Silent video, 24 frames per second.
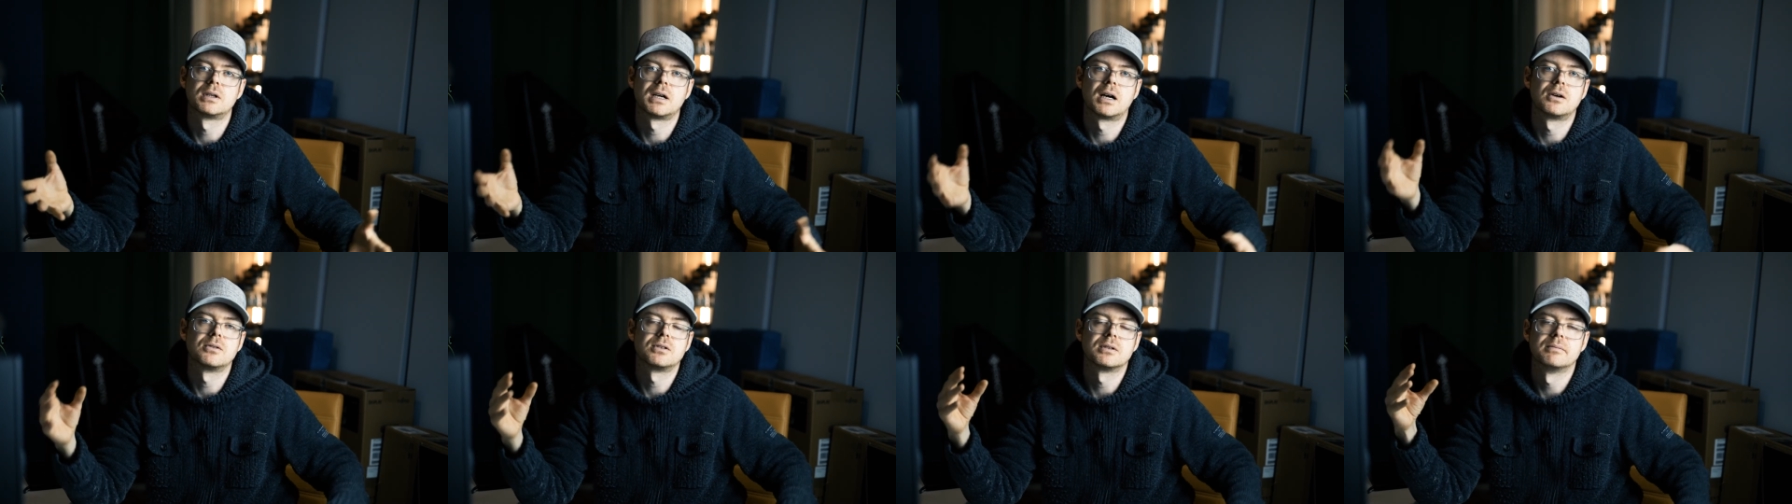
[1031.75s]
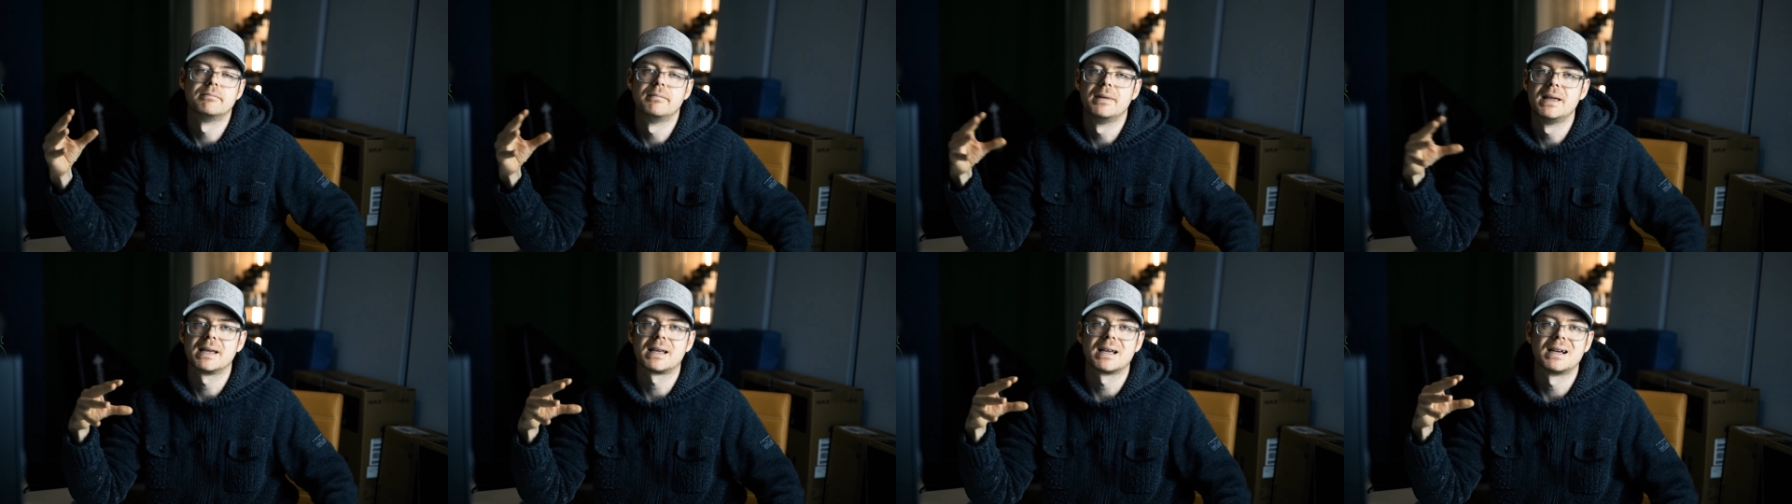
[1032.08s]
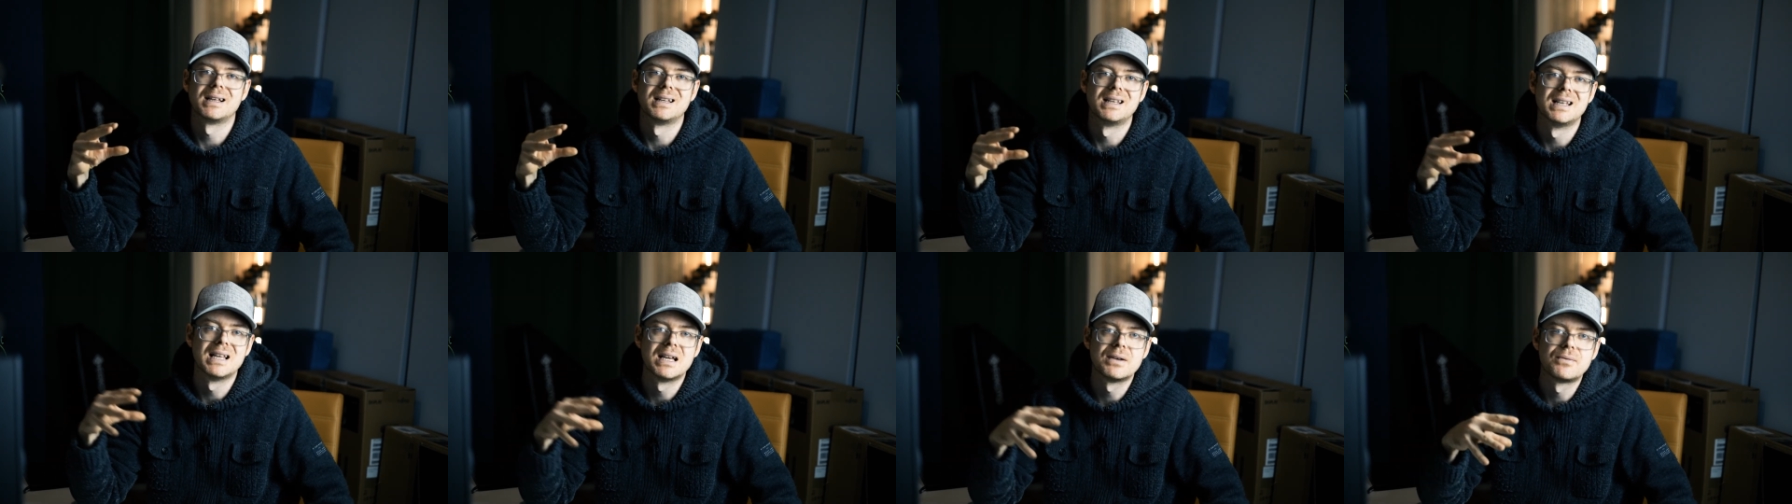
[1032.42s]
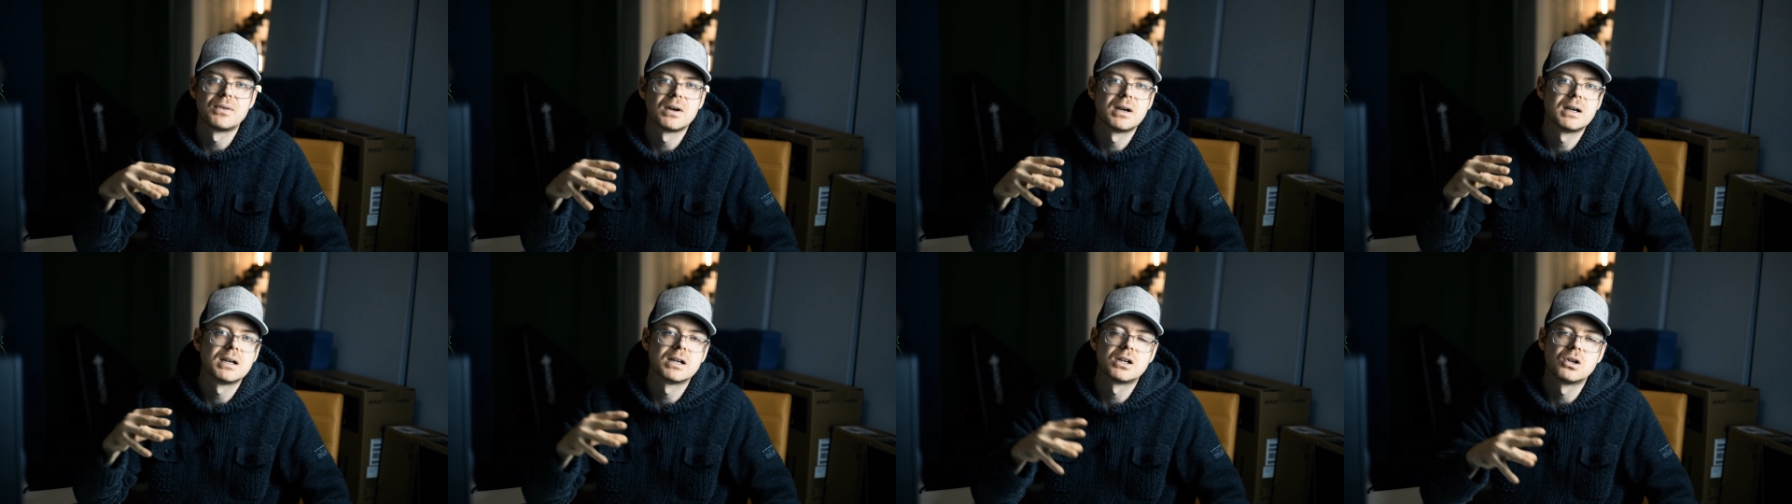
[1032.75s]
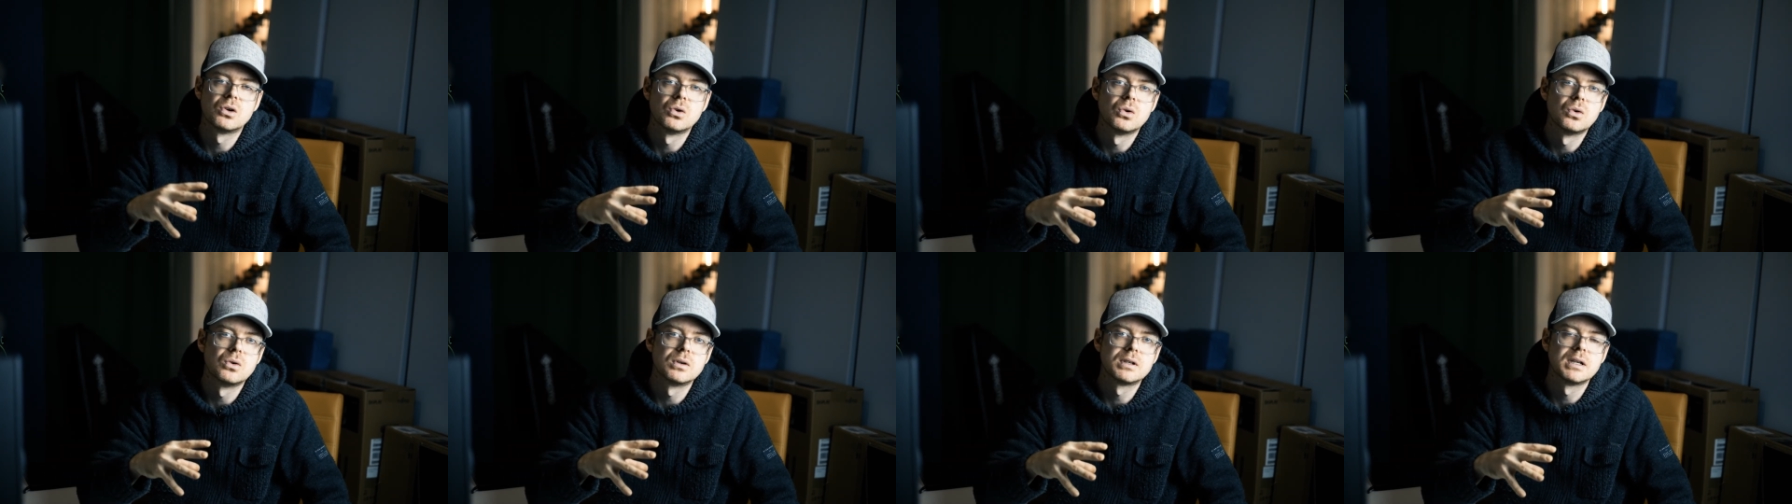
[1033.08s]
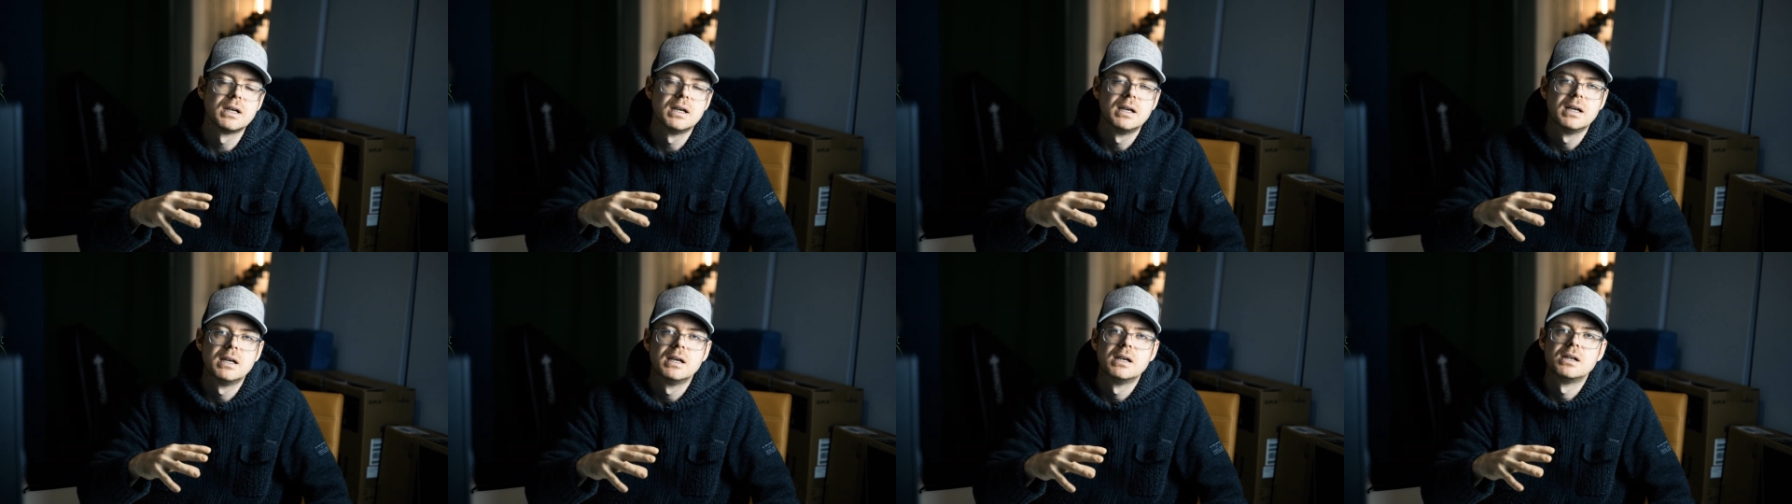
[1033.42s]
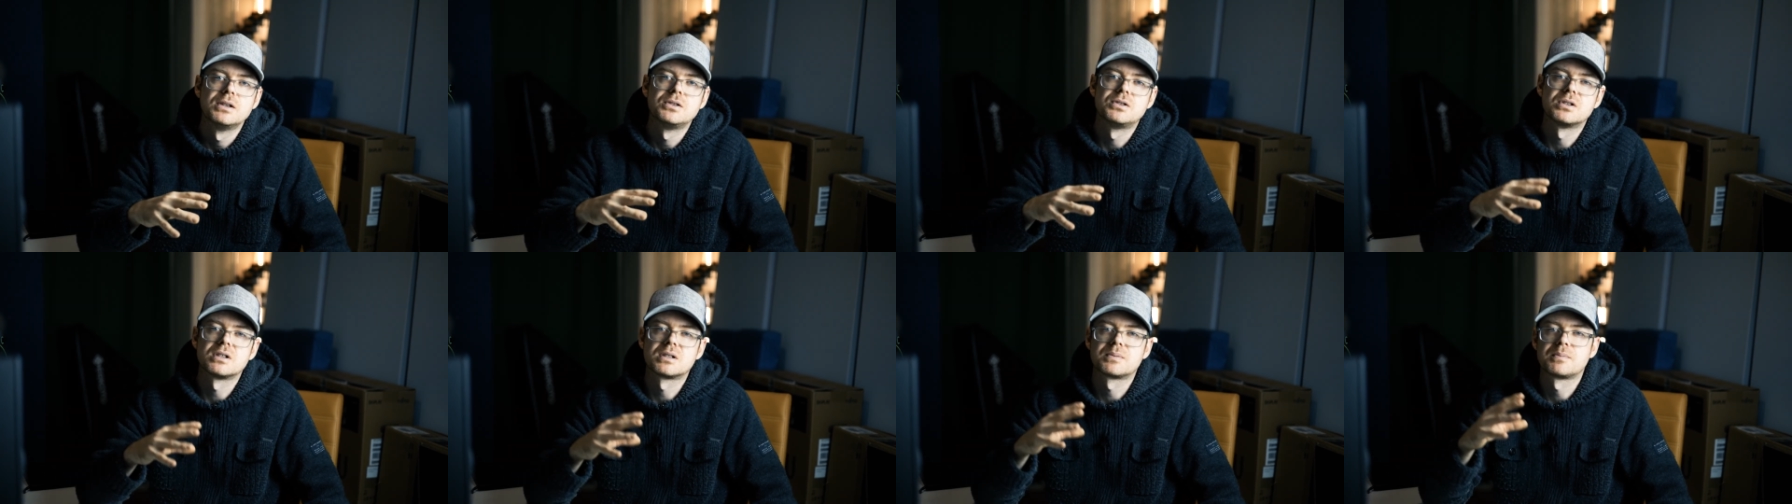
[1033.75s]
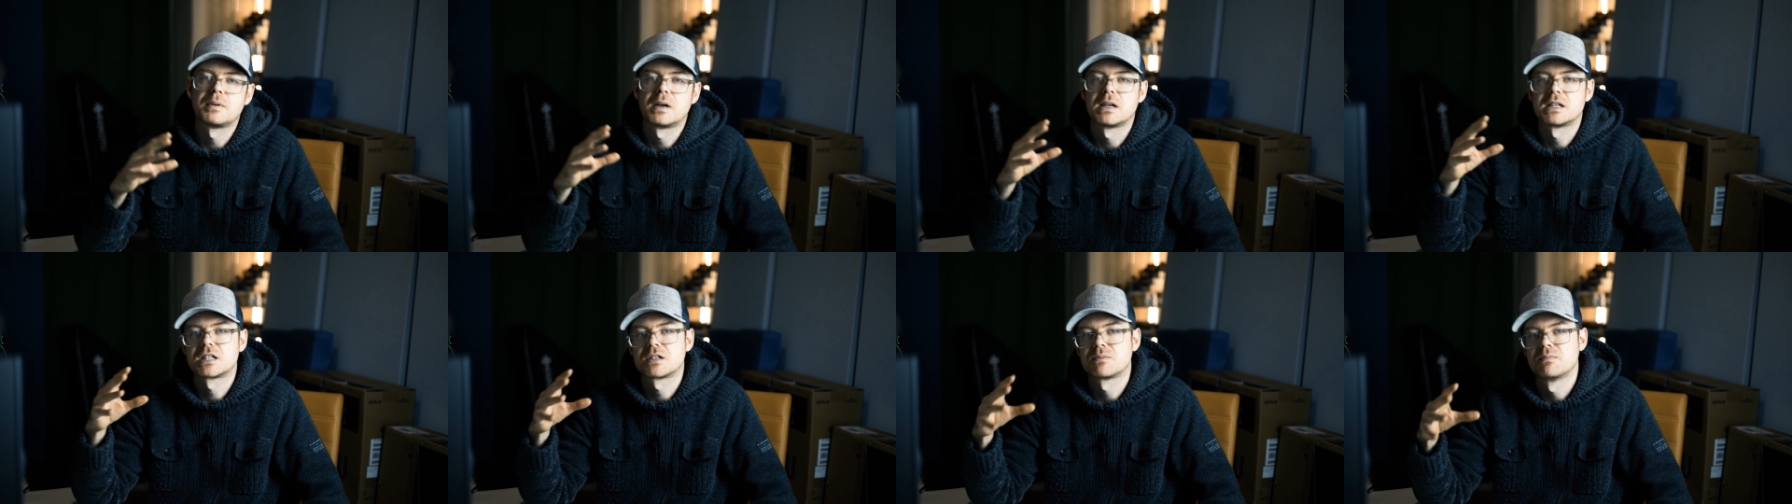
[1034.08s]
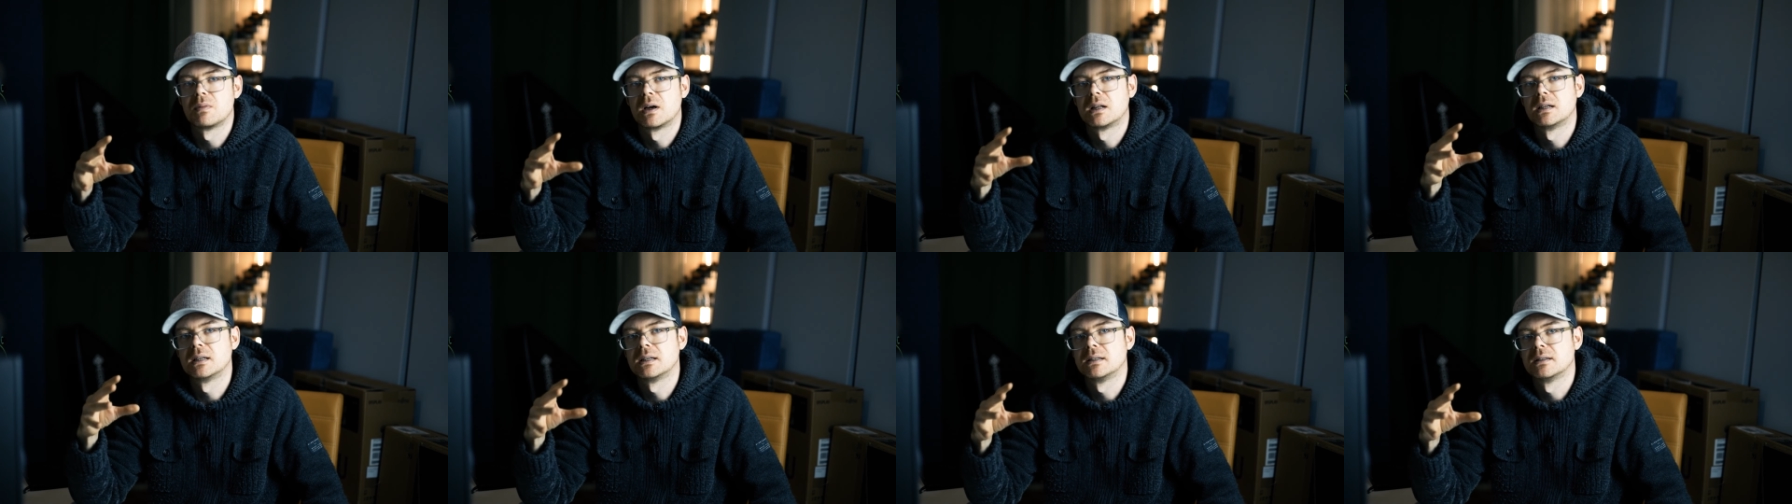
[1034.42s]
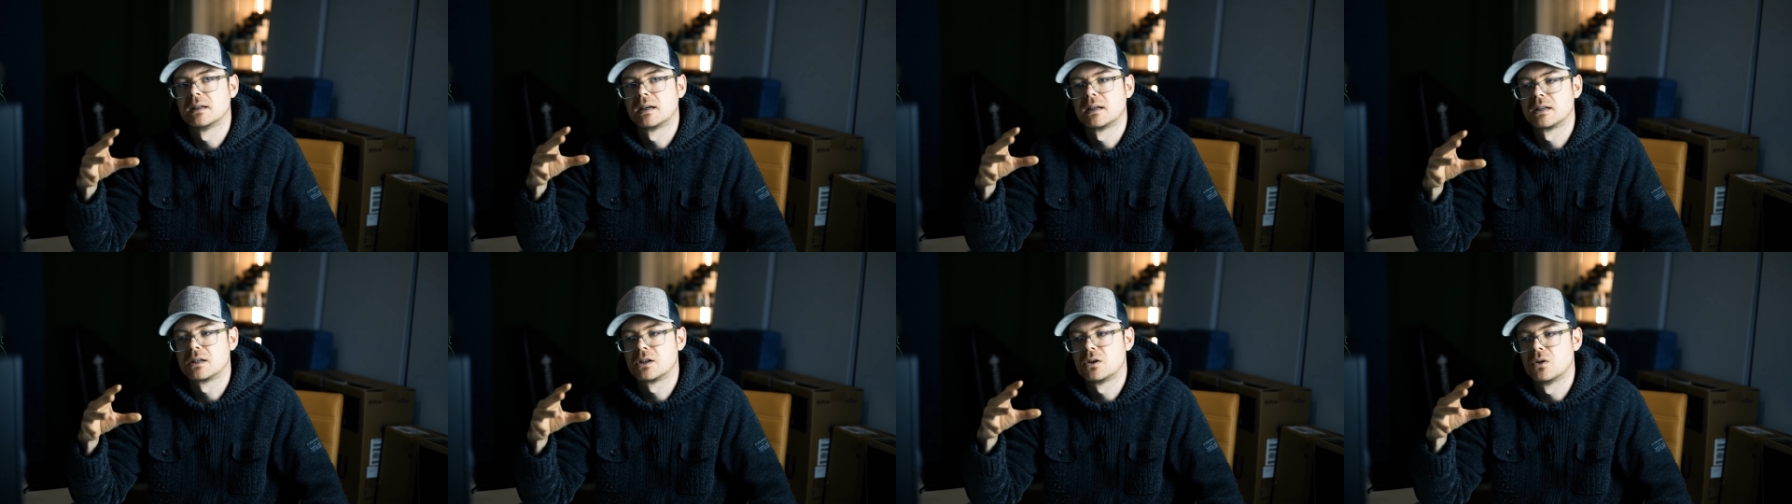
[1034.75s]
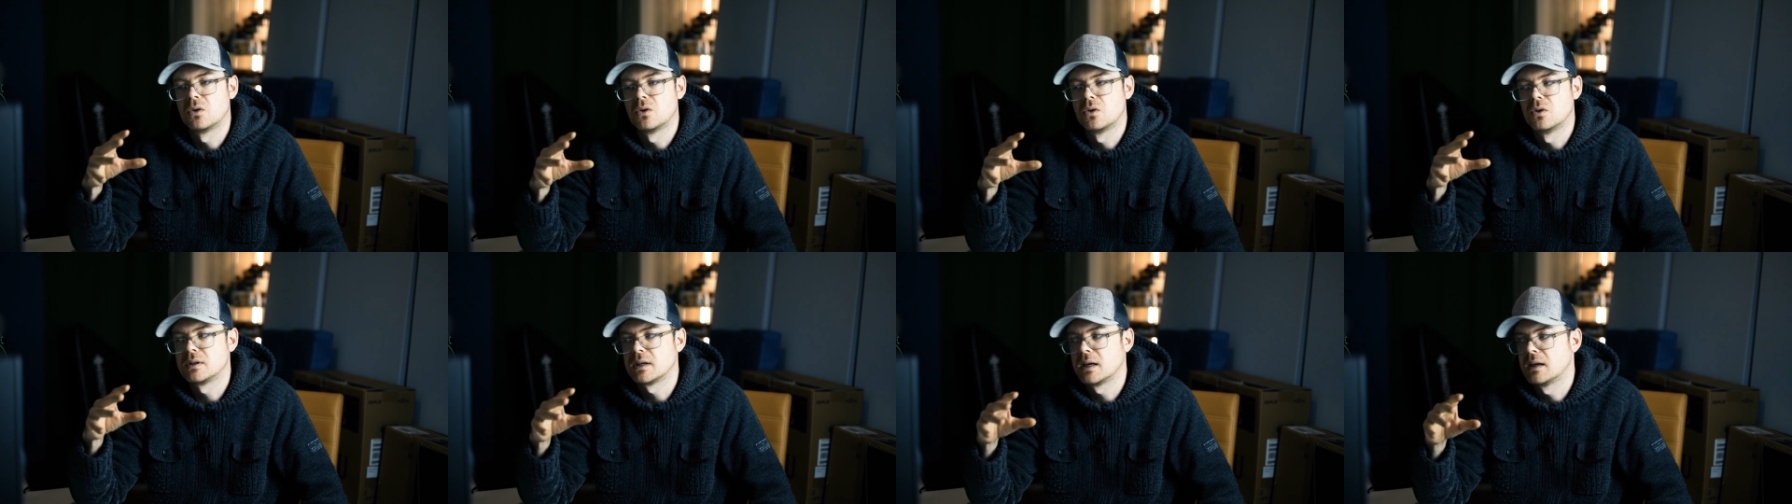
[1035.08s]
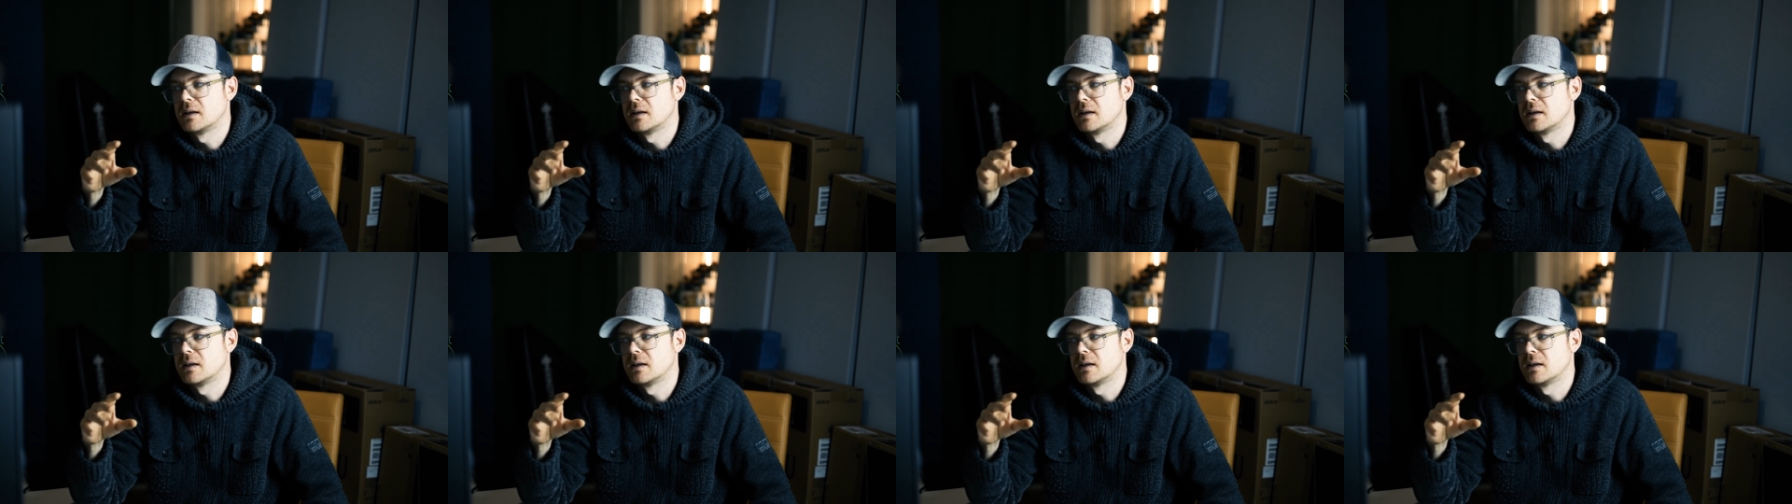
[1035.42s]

how to make a leather accord, just by smelling that accord.